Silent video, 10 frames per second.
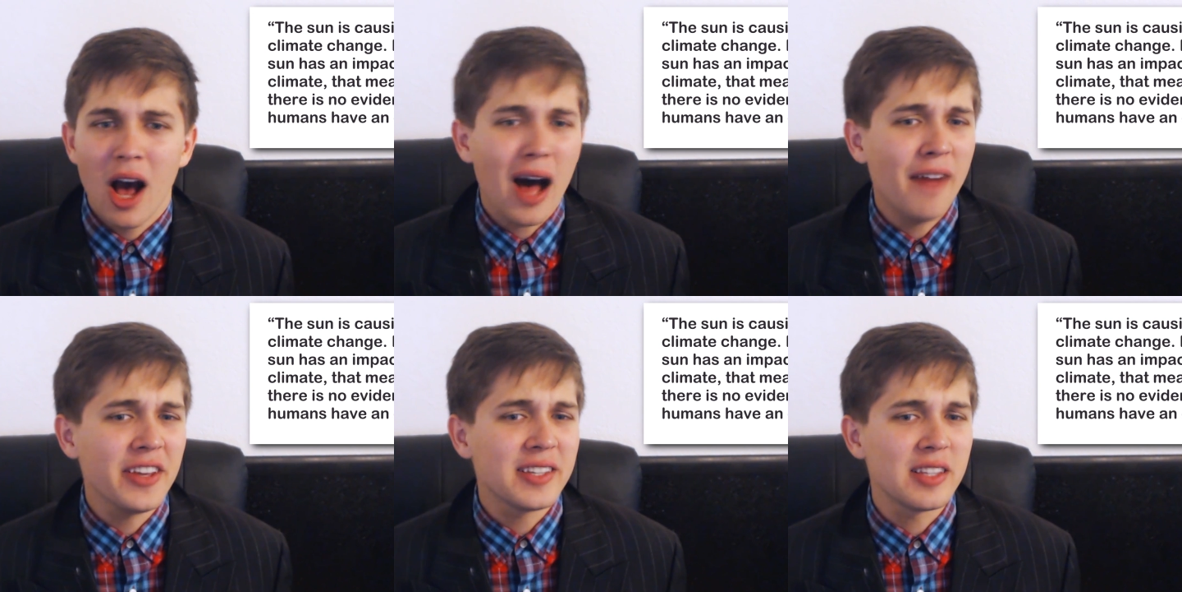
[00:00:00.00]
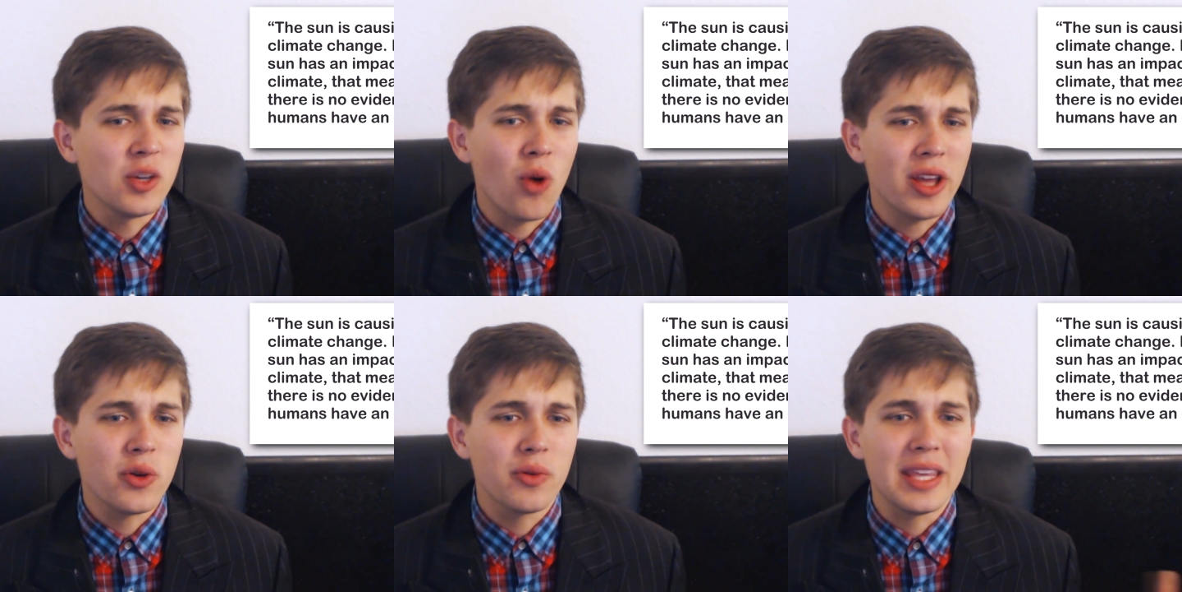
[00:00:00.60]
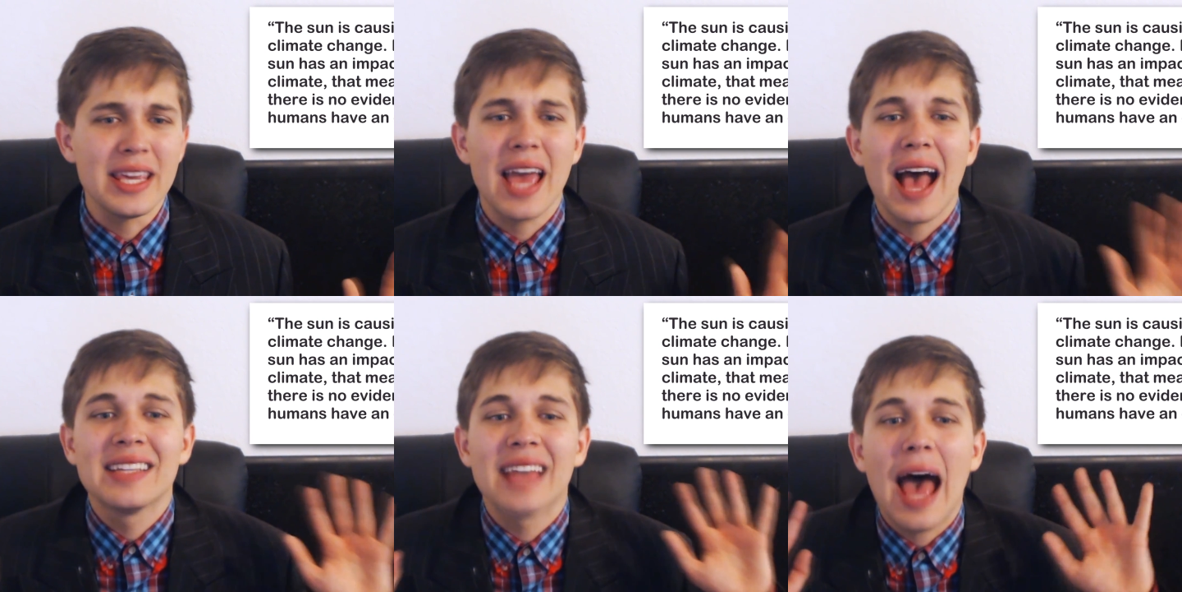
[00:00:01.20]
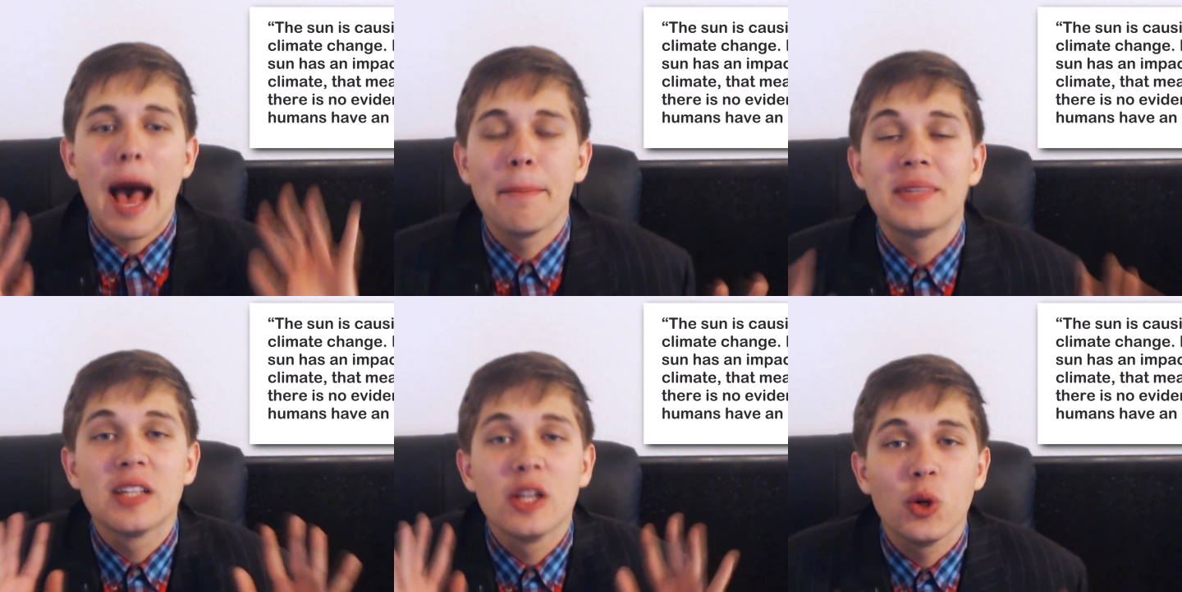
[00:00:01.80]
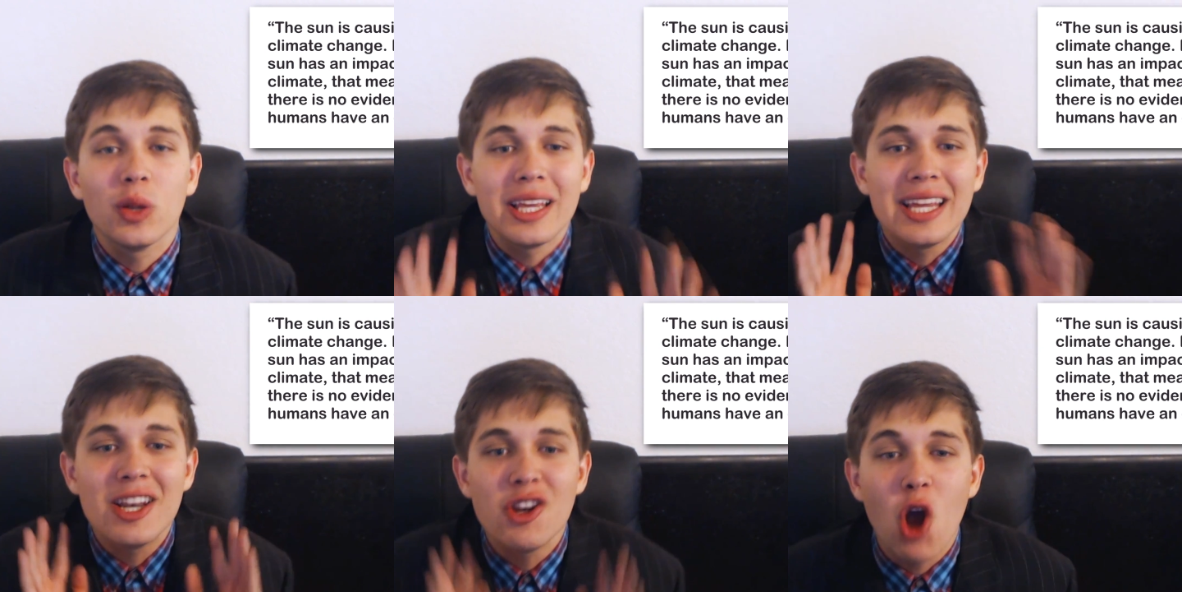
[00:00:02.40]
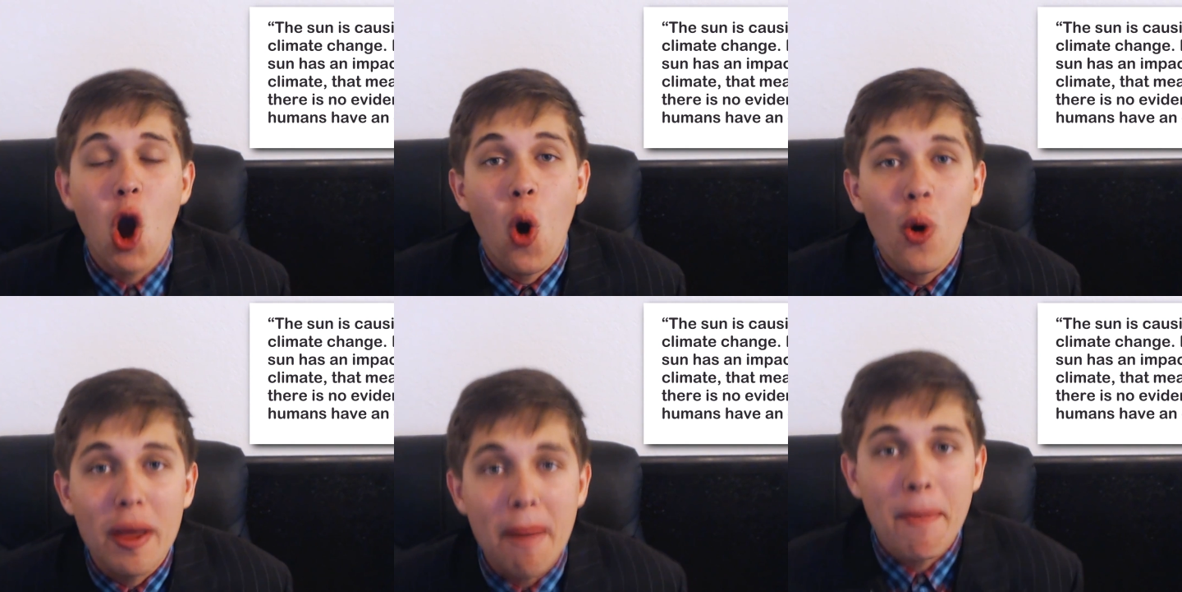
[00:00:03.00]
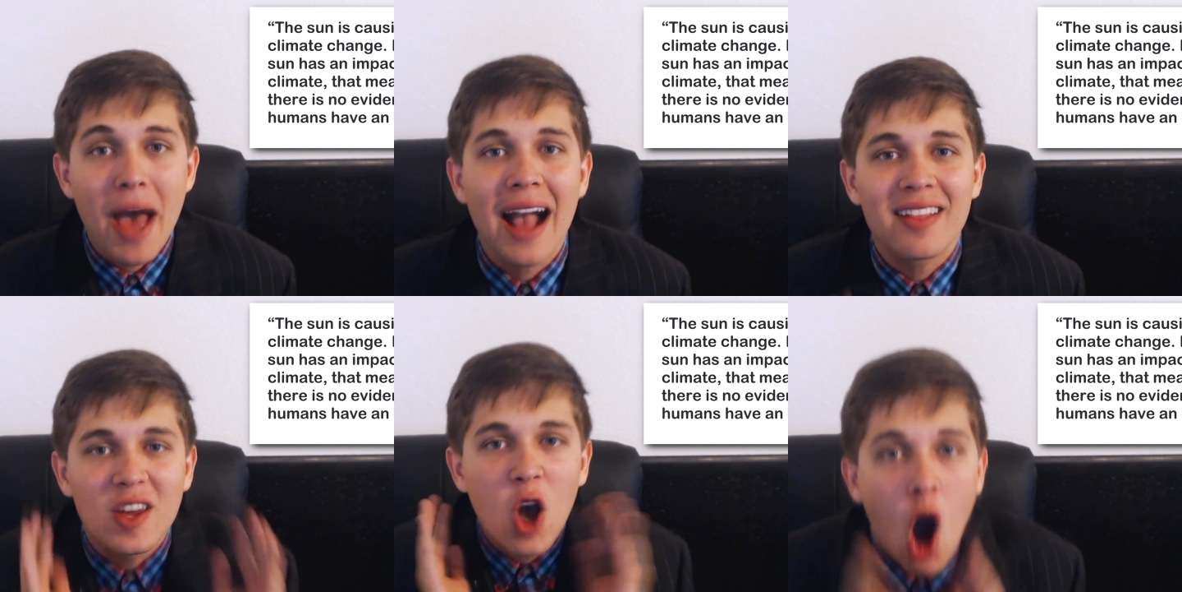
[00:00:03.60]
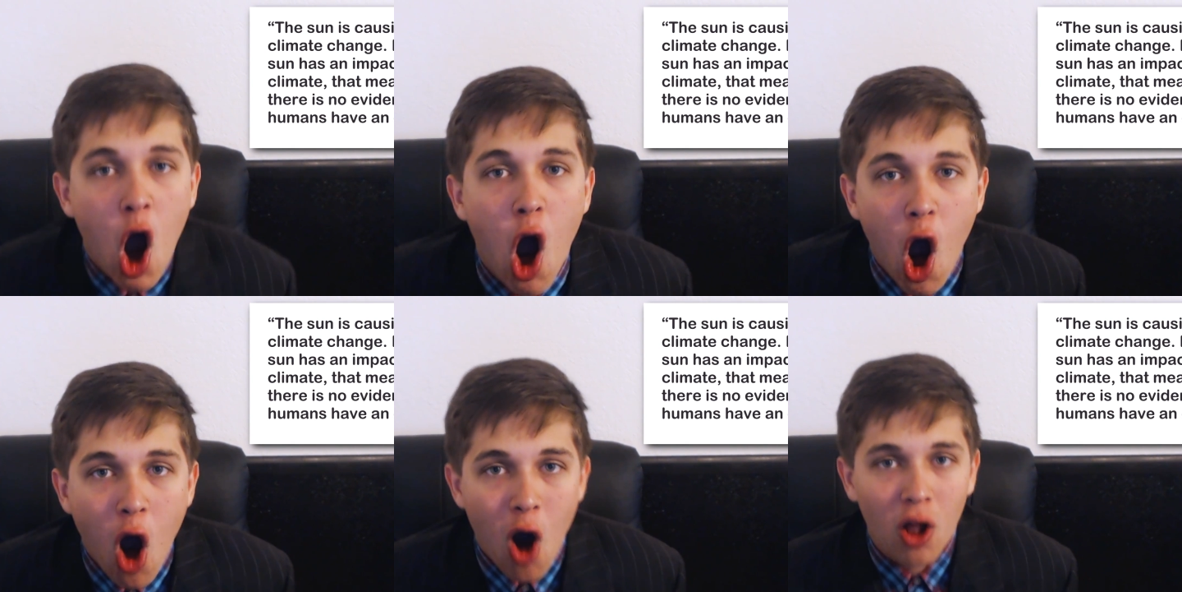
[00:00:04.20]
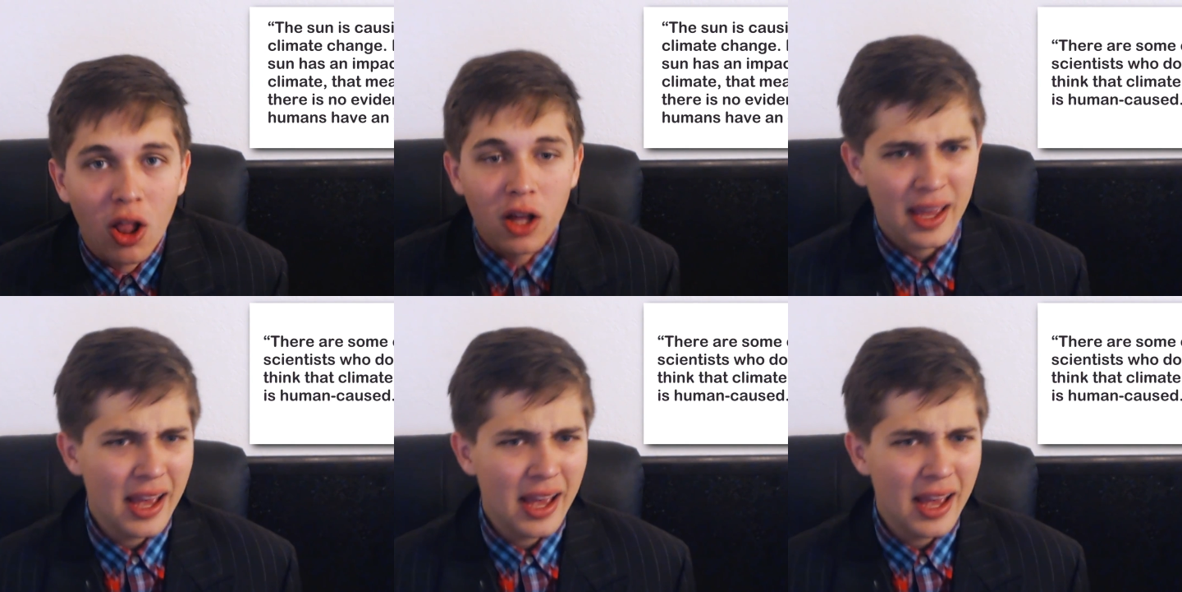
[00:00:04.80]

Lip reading: obviously what you eat has absolutely no impact at all!